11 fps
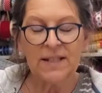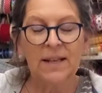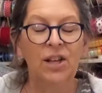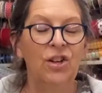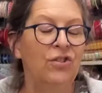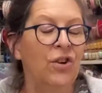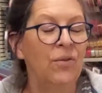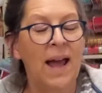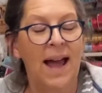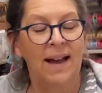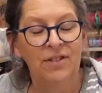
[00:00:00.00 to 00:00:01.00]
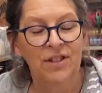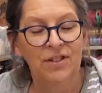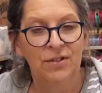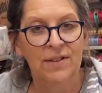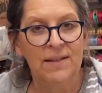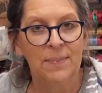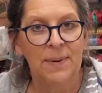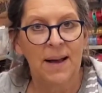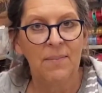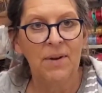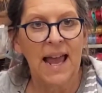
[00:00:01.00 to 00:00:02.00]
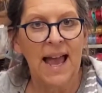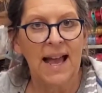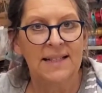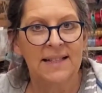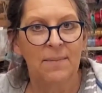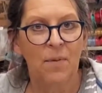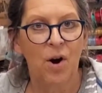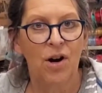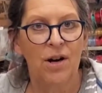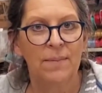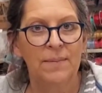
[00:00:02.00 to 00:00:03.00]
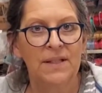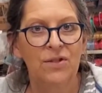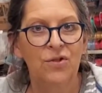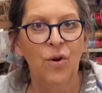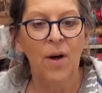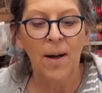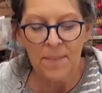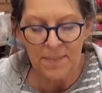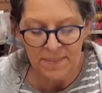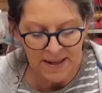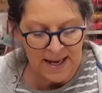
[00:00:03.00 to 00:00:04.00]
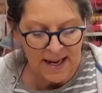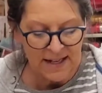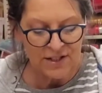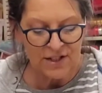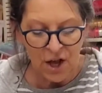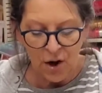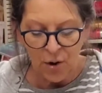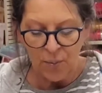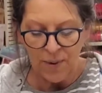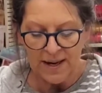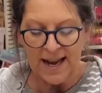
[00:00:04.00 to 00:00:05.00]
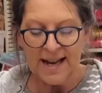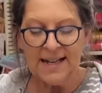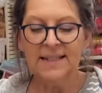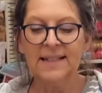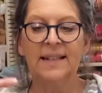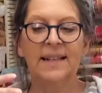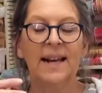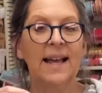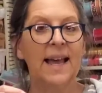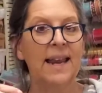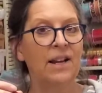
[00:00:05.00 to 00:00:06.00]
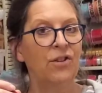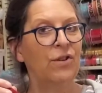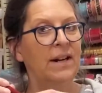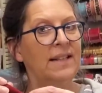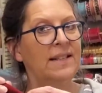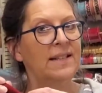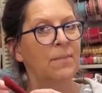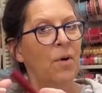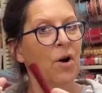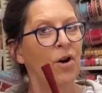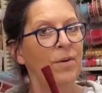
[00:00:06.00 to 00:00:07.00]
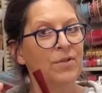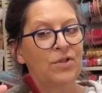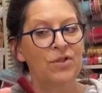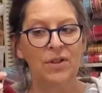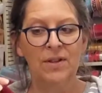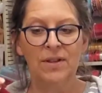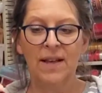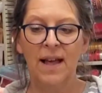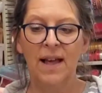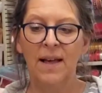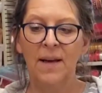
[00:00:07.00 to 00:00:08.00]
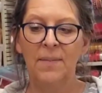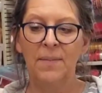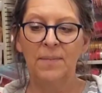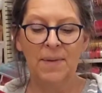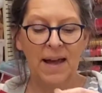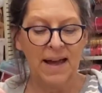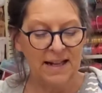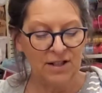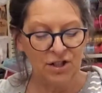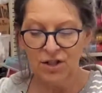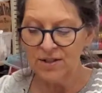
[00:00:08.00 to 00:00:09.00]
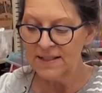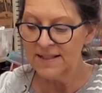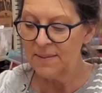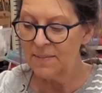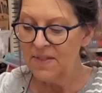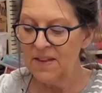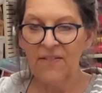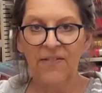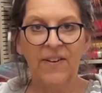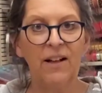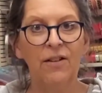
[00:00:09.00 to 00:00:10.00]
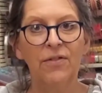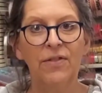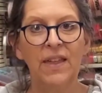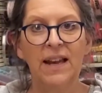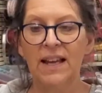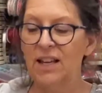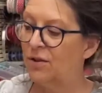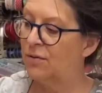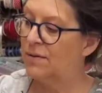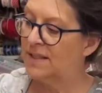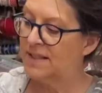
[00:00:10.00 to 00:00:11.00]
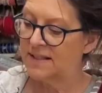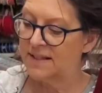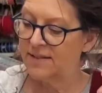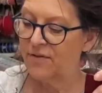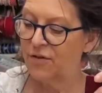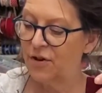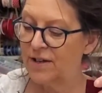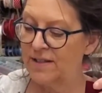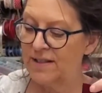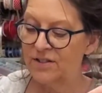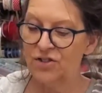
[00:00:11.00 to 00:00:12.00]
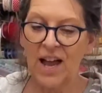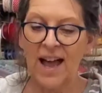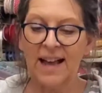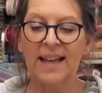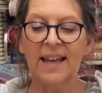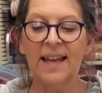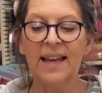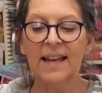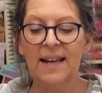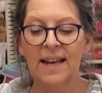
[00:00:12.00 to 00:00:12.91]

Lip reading: You don't have to do this, but I'm going to add some arms to him. So what I did, I kind of created some arms. I took some of the felt that I used for his jacket,